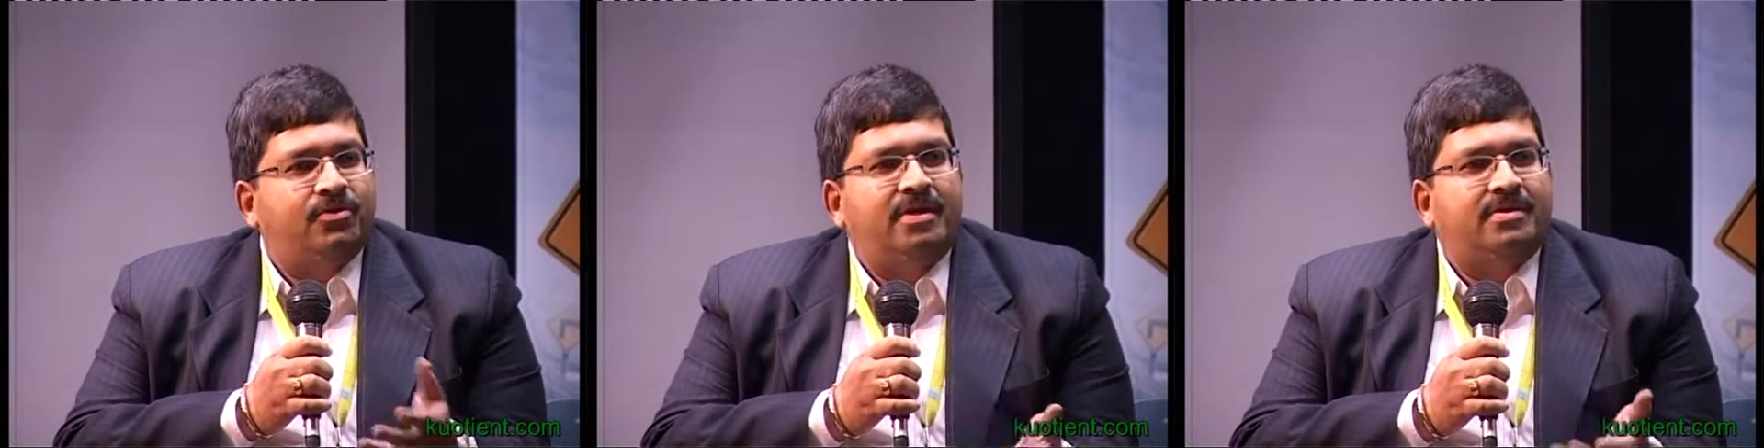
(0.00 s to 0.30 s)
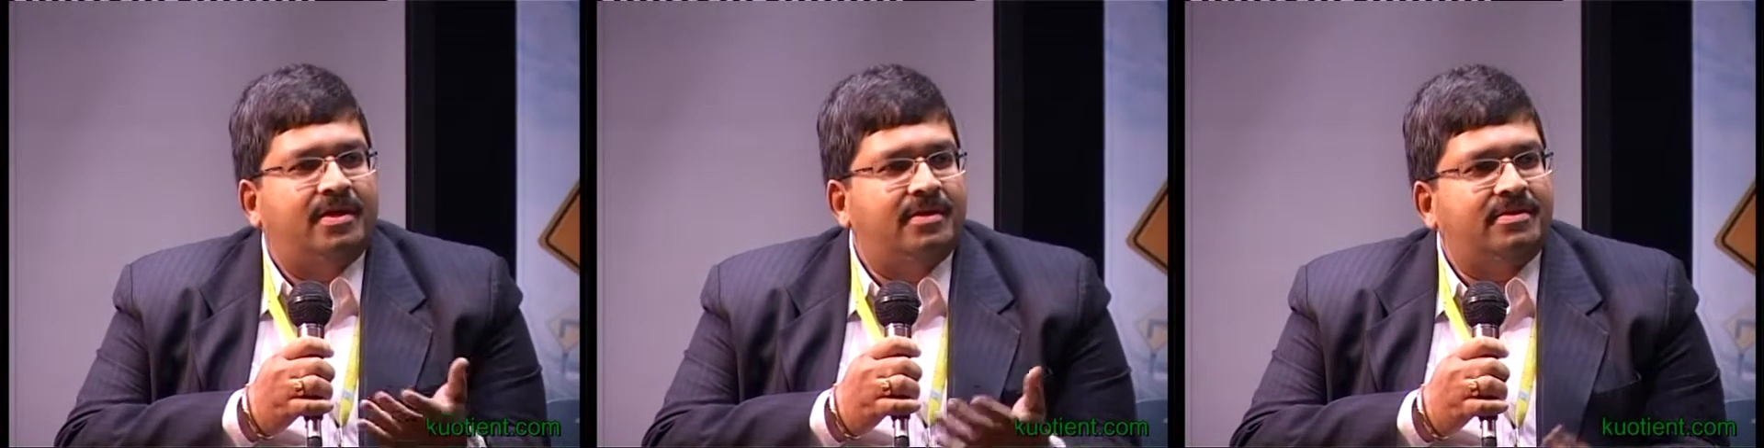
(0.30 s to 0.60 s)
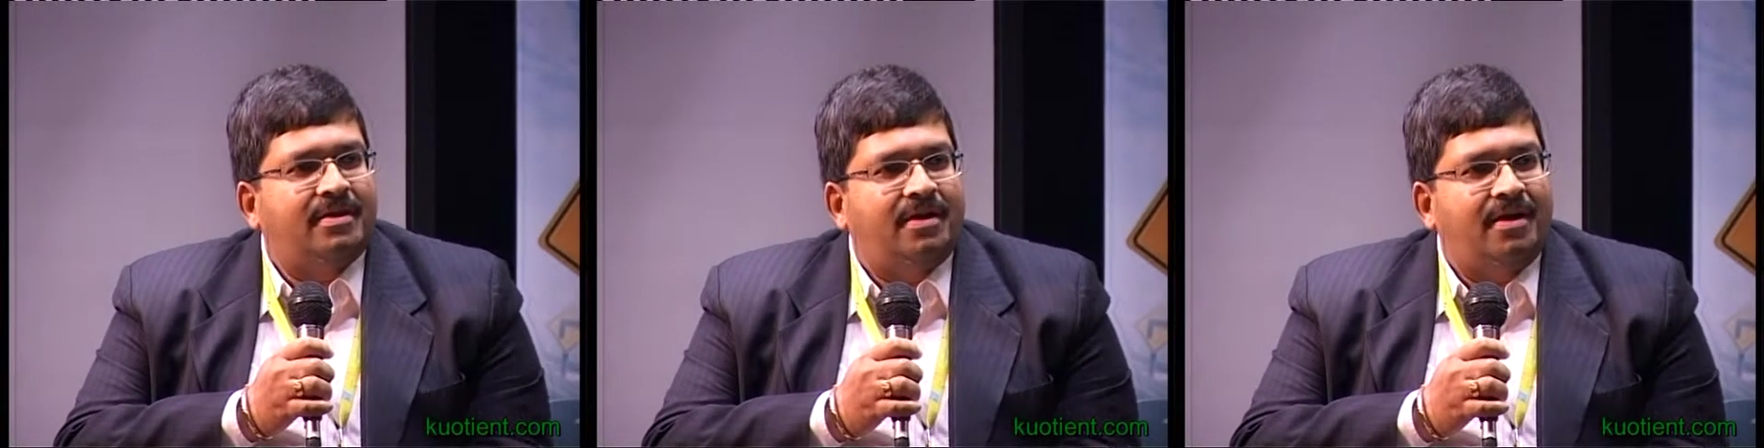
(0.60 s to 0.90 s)
he
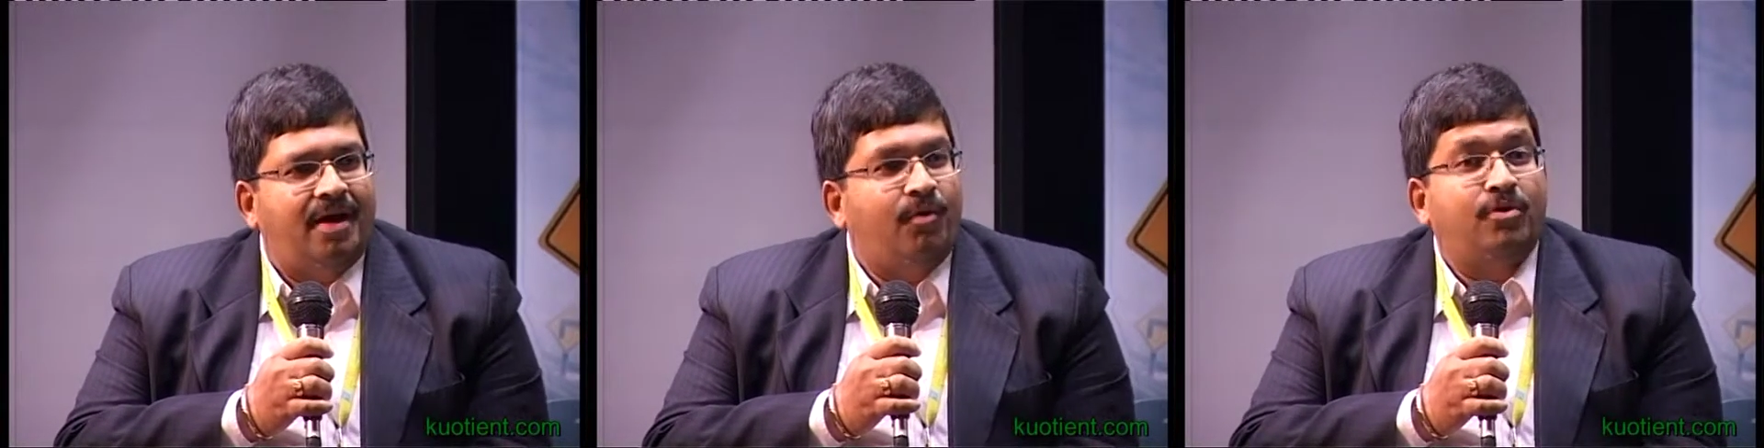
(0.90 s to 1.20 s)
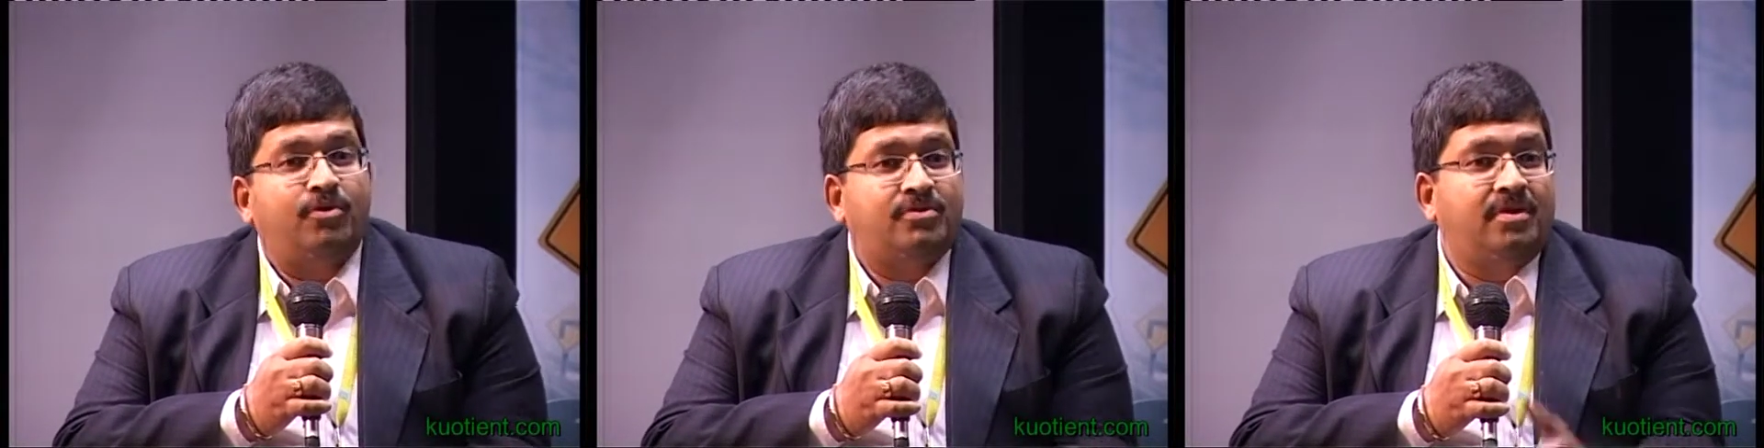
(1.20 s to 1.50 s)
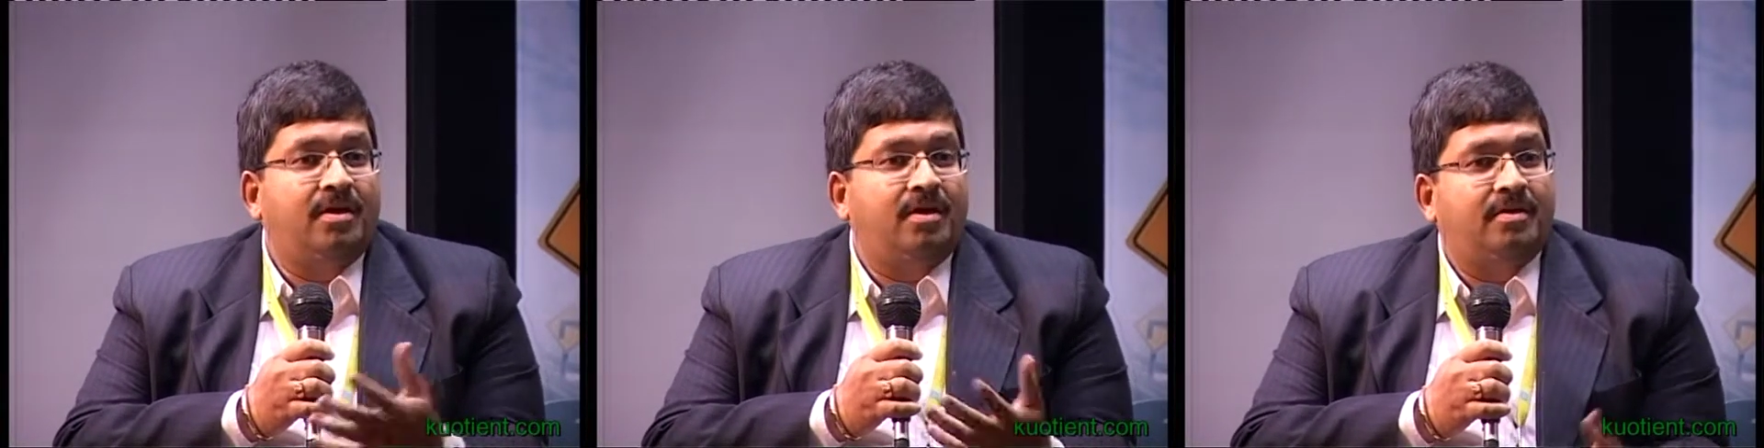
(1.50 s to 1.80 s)
says, I want to
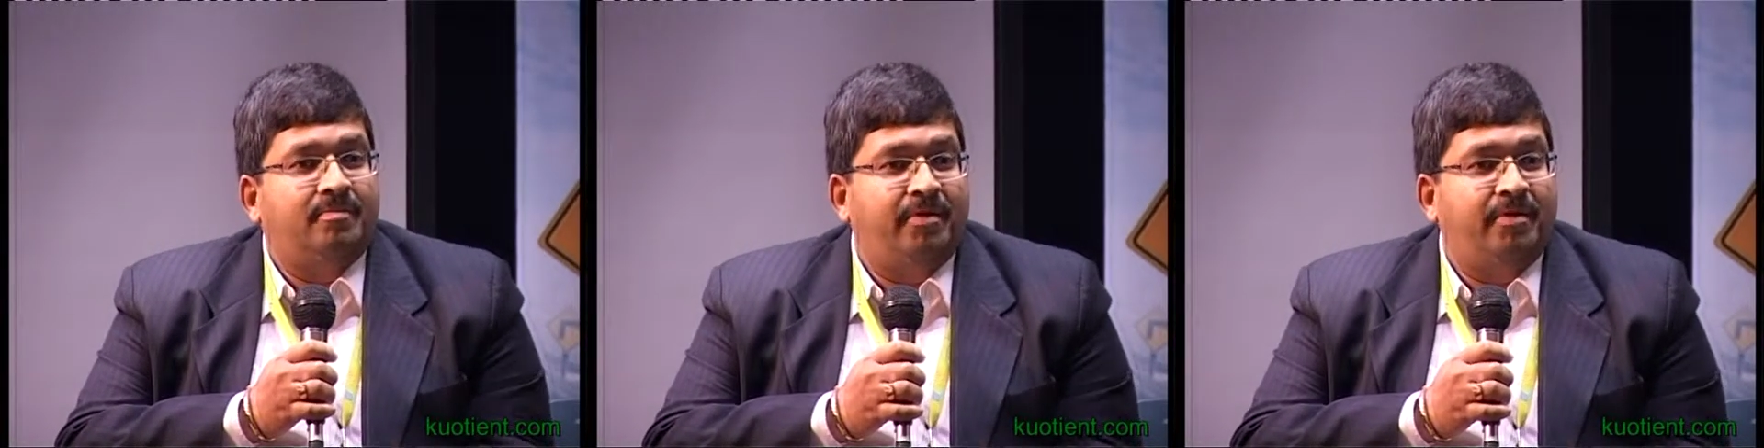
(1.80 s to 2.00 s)
see a